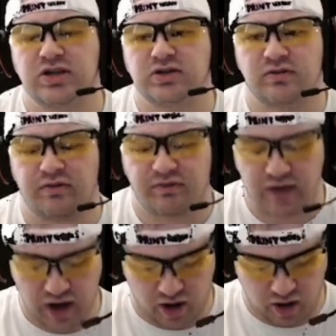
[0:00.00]

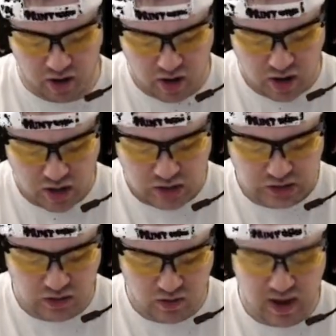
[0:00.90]
fair.
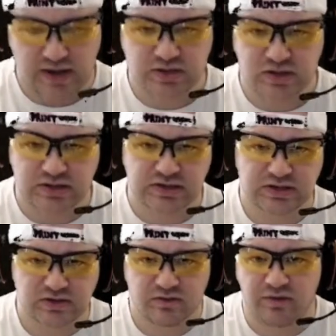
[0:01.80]
So 8 chunks
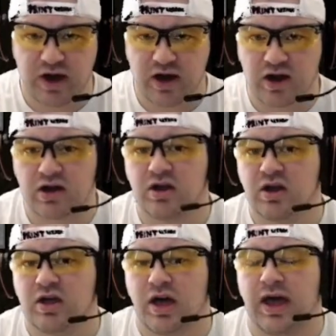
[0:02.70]
is your fair.
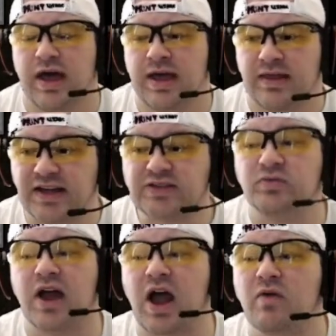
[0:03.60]
And that's
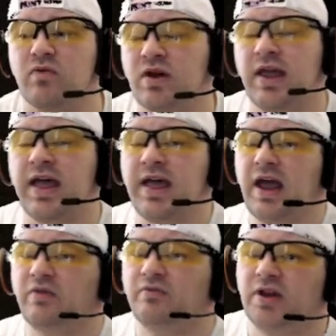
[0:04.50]
what I run at.
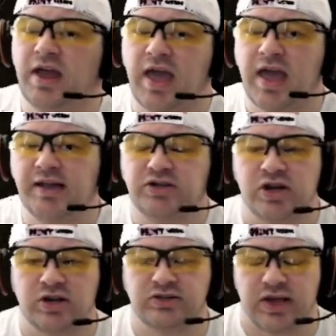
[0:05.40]
I run at 8
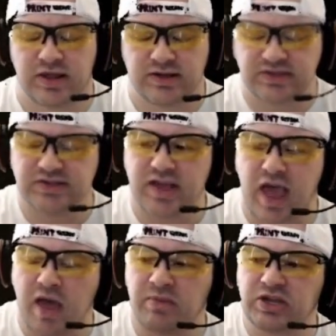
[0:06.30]
chunks. And this is
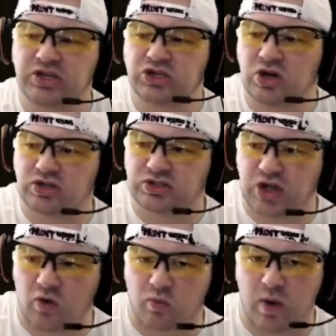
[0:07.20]
how many chunks
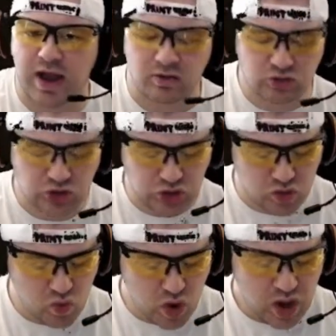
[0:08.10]
around
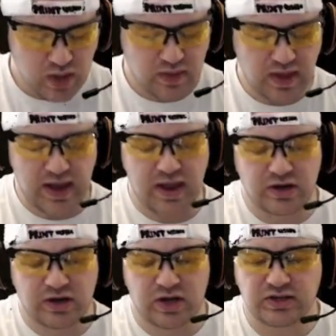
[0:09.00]
you that it
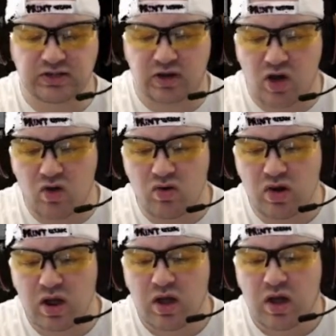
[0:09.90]
does load.
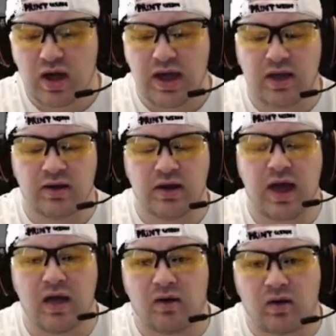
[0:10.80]
And,
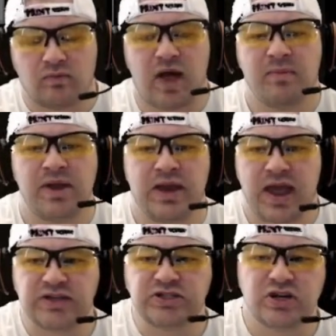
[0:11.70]
I mean,
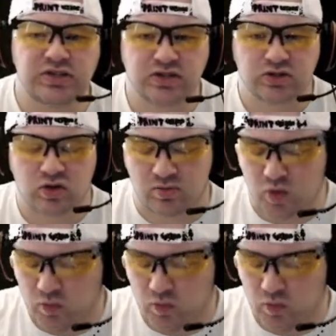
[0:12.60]
8 chunks is normal.